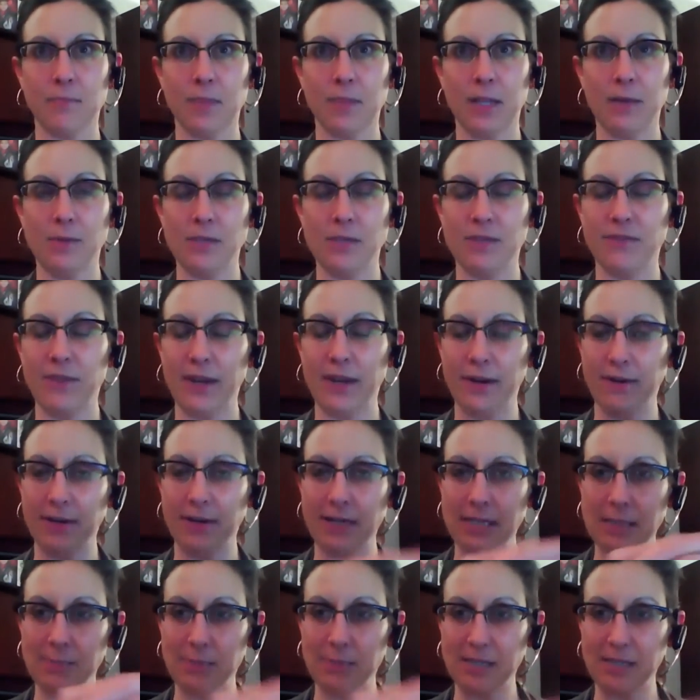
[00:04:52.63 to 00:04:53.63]
it was a
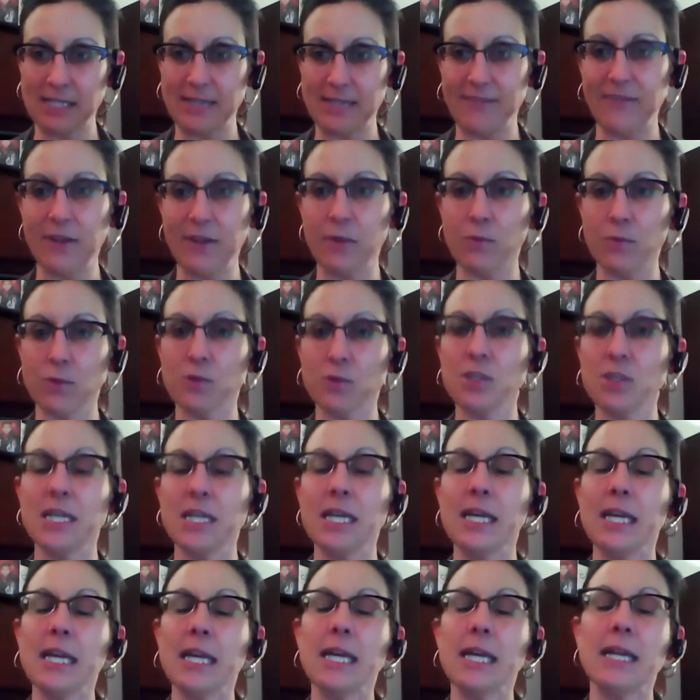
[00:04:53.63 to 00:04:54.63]
very specific
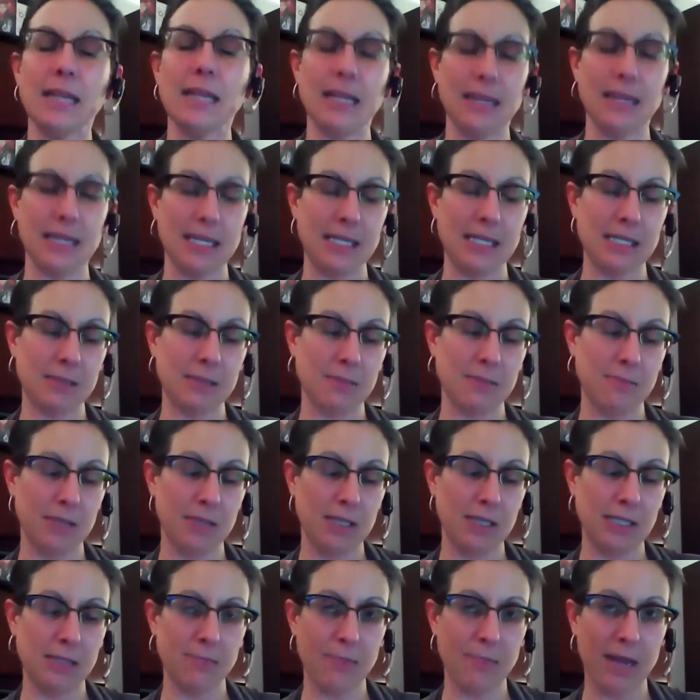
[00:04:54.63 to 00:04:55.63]
routine that these
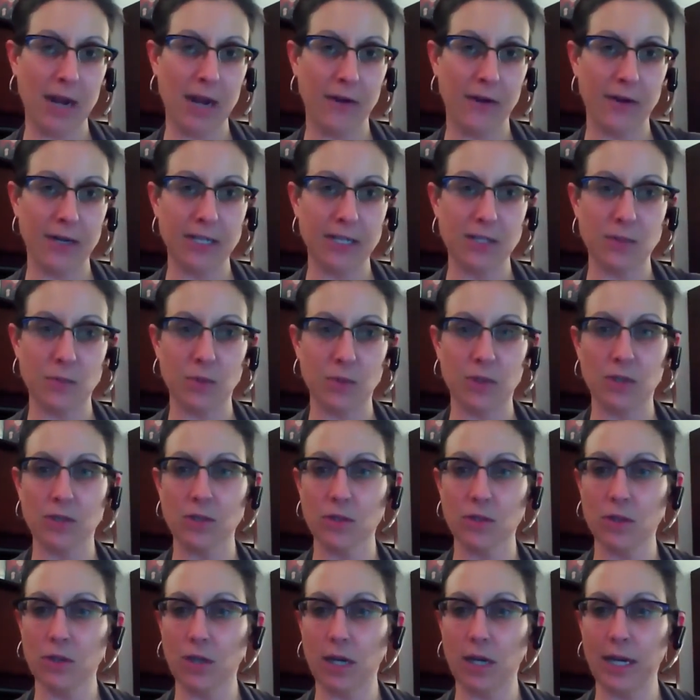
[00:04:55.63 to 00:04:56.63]
parents were
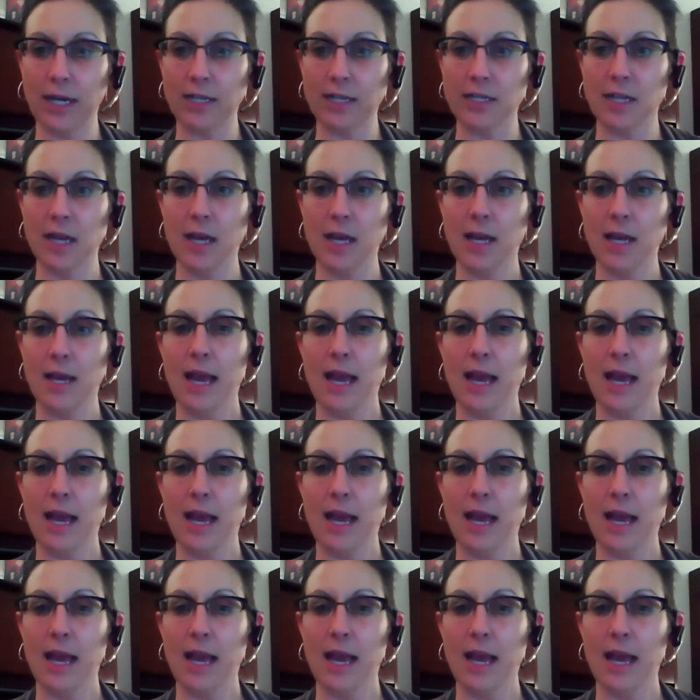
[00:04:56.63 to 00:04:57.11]
taught,